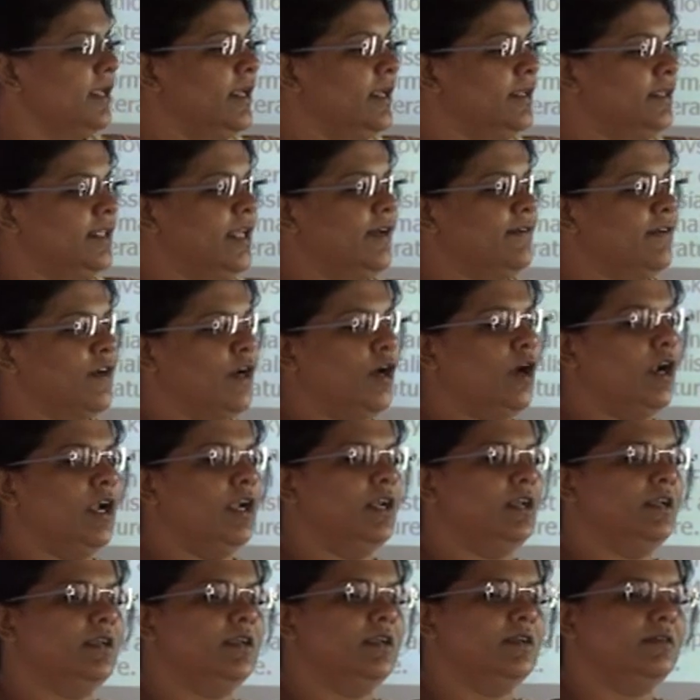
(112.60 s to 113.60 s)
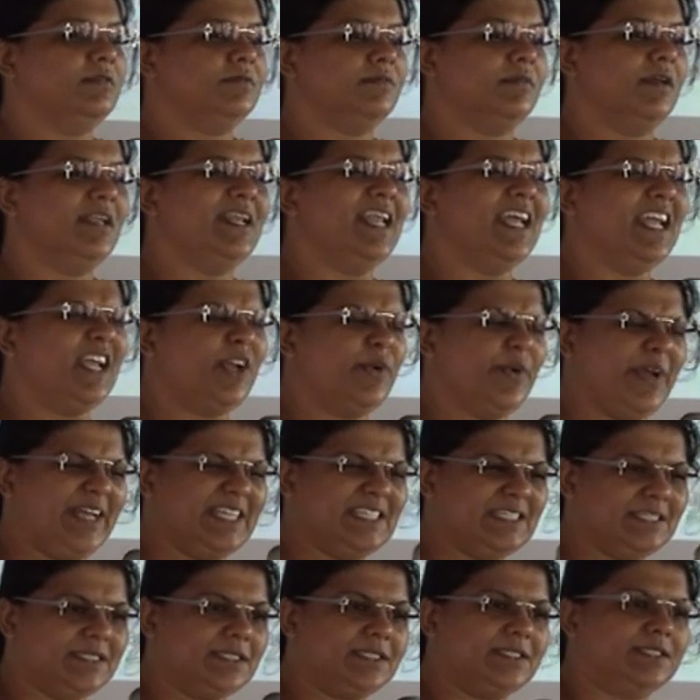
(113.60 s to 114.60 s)
They were all
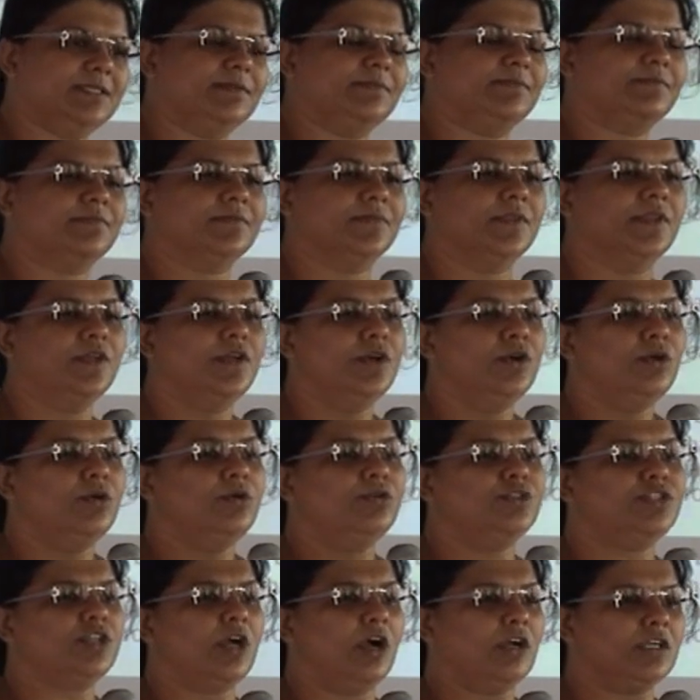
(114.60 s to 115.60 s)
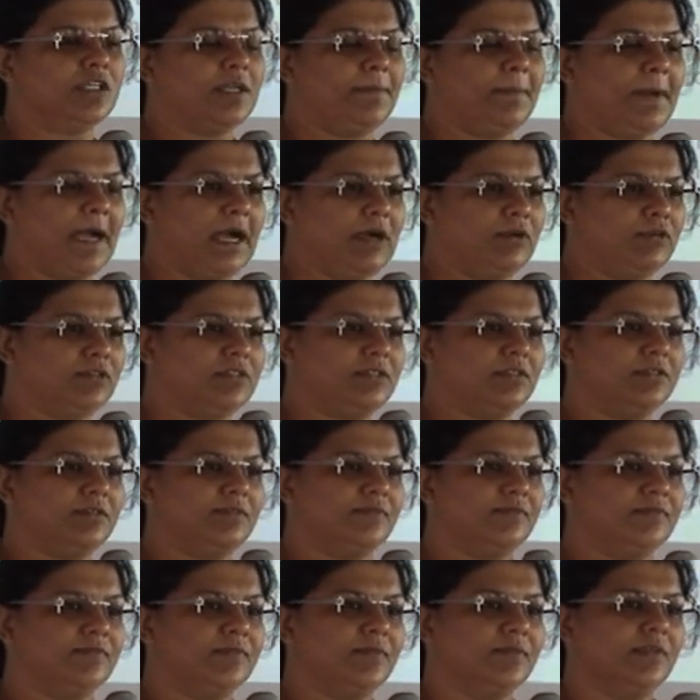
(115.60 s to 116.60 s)
linguists who talked about
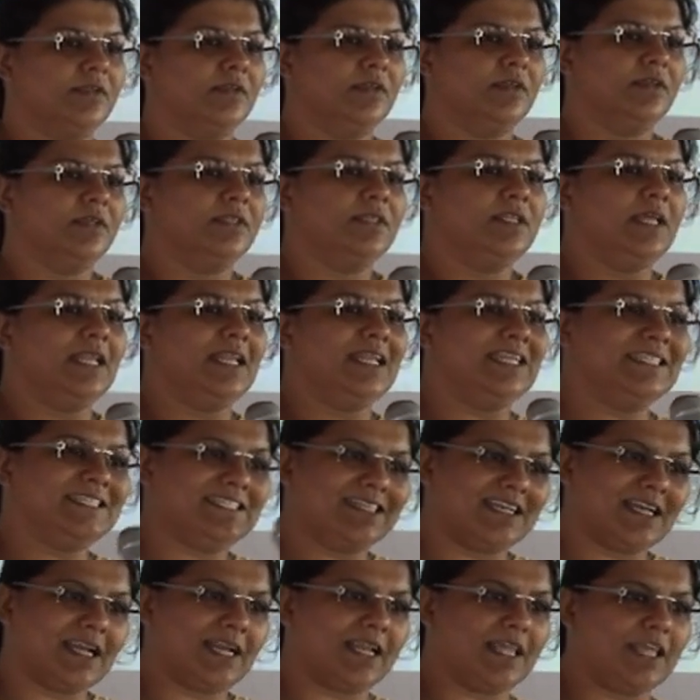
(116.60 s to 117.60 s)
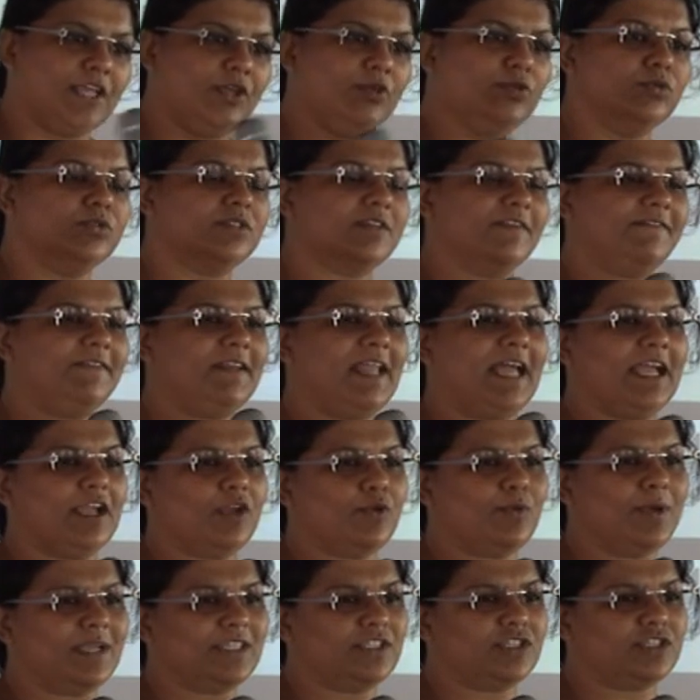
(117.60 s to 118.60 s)
the literary use of
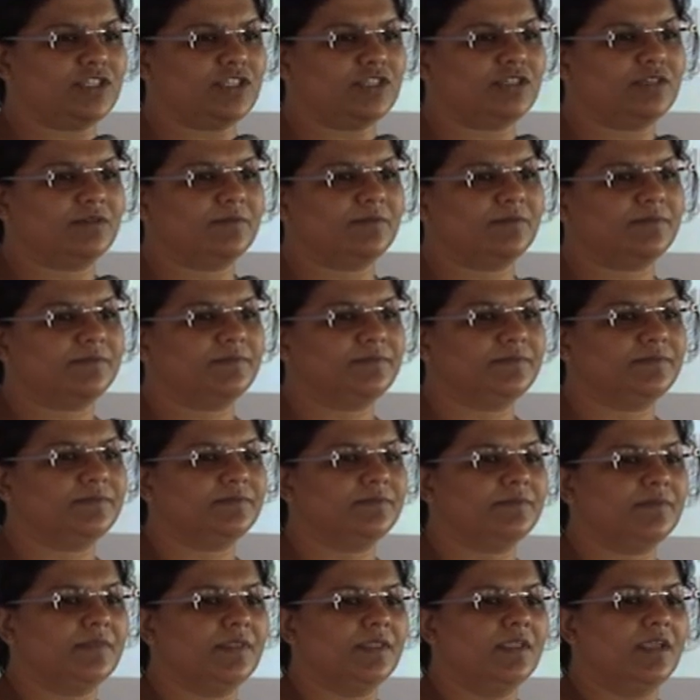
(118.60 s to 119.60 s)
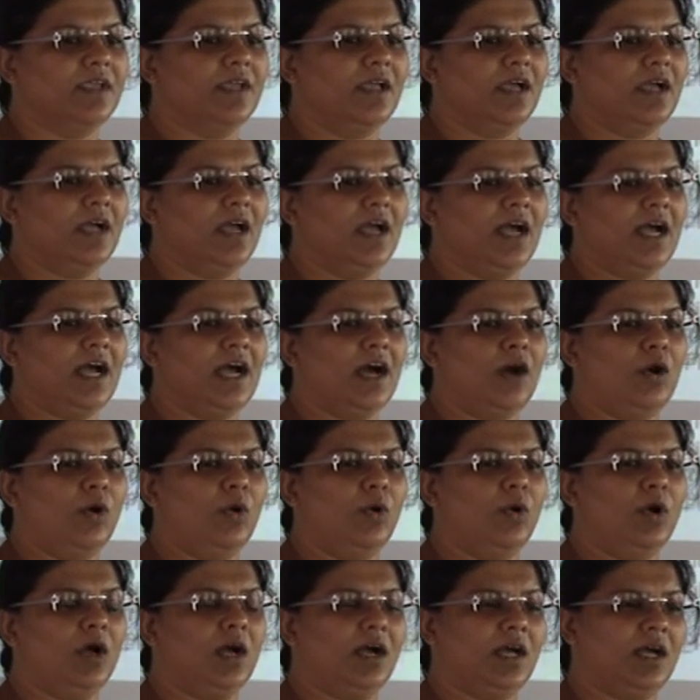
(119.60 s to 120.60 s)
language,
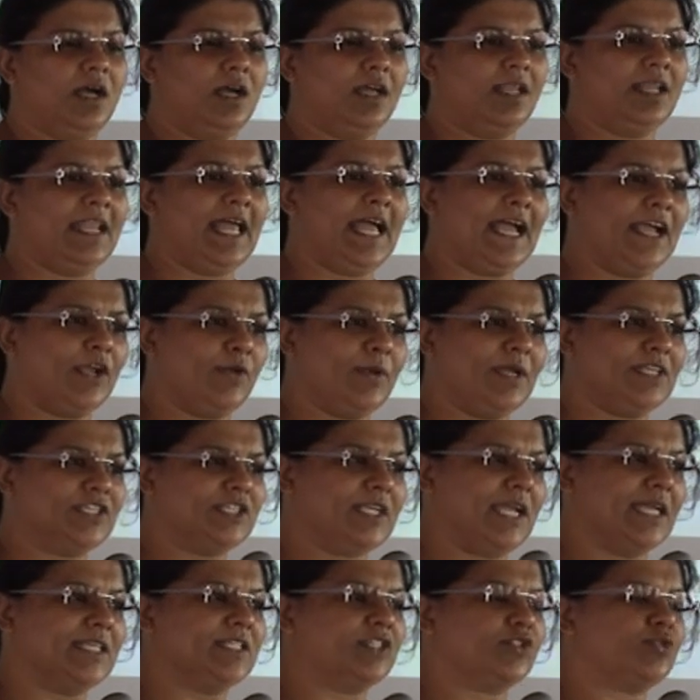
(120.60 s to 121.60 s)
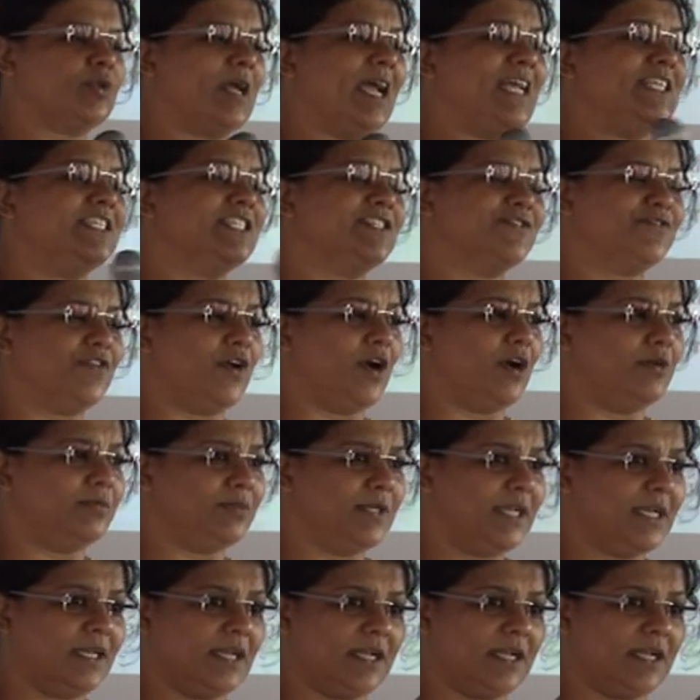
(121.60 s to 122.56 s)
how language gets transformed in